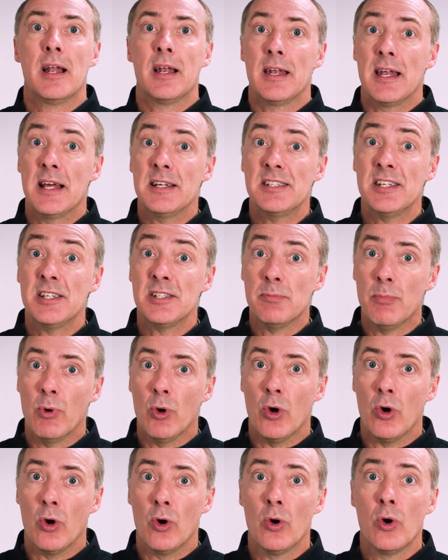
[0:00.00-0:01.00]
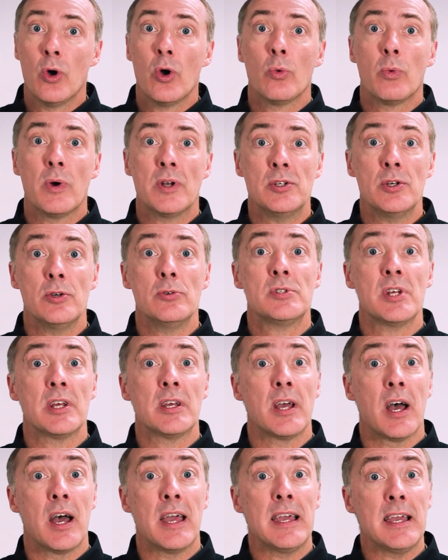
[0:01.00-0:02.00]
Less is more when
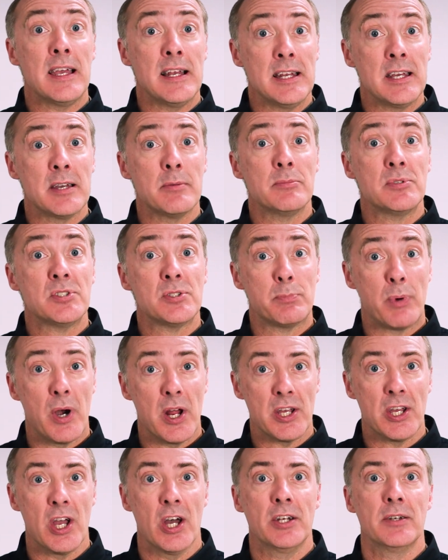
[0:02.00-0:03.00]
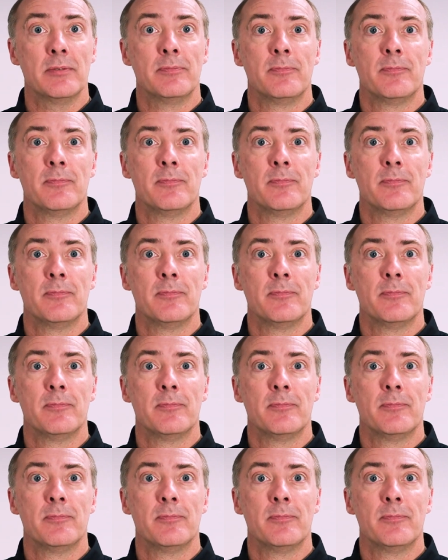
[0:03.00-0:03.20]
using a helium spray gun.